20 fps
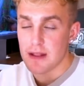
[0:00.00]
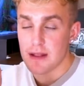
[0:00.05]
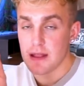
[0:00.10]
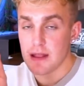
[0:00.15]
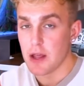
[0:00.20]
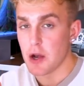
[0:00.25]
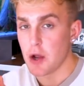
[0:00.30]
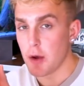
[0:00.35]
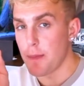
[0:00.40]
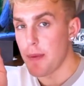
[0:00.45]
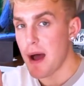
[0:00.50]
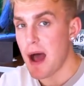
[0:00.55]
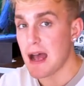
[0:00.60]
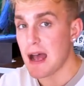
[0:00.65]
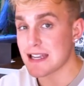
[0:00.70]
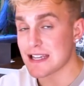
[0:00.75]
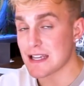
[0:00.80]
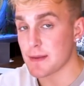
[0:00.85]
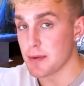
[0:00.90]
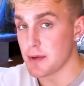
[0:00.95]
little
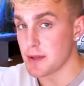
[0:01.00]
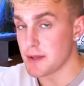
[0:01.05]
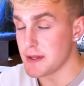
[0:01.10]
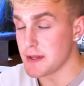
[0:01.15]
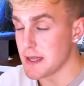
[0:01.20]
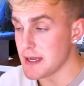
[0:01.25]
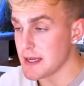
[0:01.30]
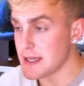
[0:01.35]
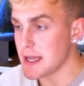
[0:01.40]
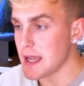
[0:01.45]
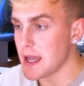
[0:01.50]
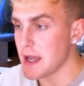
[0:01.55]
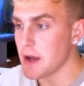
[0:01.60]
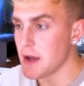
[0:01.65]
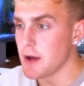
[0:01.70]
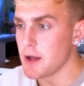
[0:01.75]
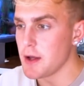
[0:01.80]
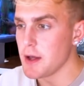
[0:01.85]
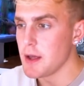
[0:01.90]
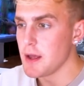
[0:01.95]
possible
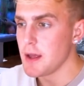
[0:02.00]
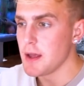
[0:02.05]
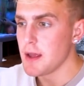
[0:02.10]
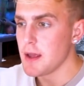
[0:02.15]
detail